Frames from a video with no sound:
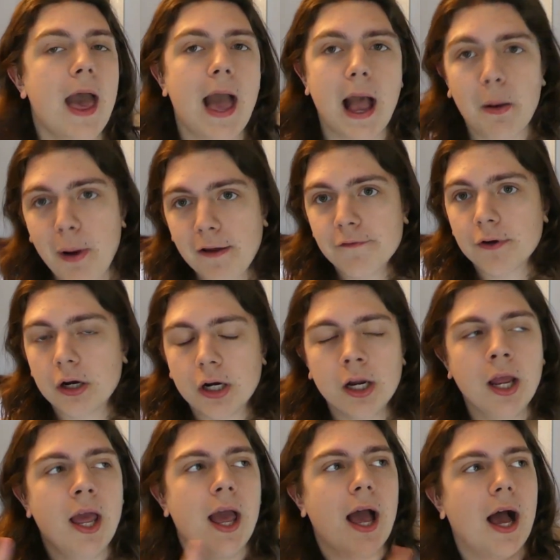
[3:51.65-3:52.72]
However,
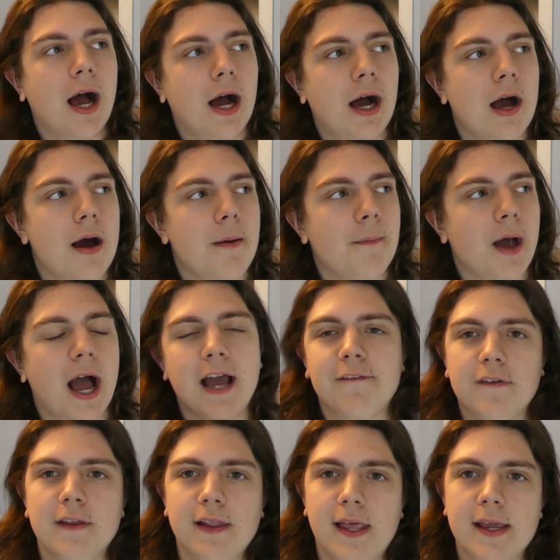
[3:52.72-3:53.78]
I
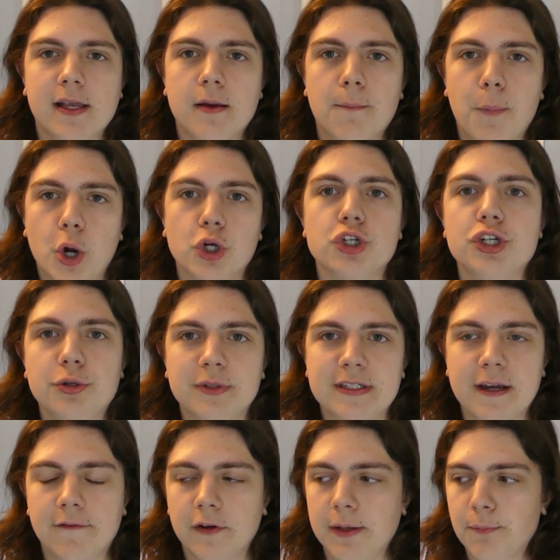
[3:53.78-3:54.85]
feel like part 2 is
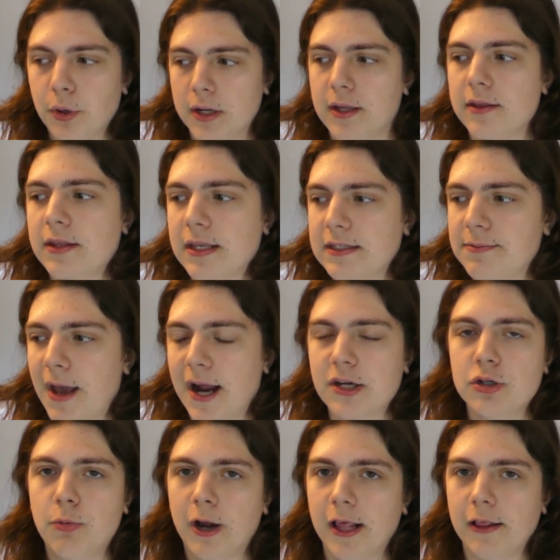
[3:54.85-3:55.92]
definitely bringing things back
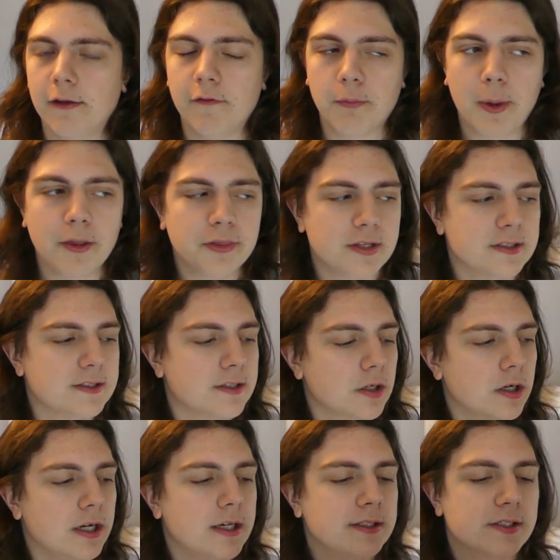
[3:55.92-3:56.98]
to what I love about this
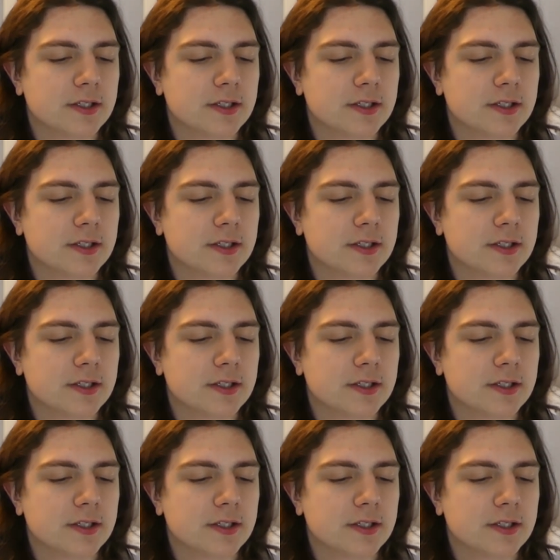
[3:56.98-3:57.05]
series.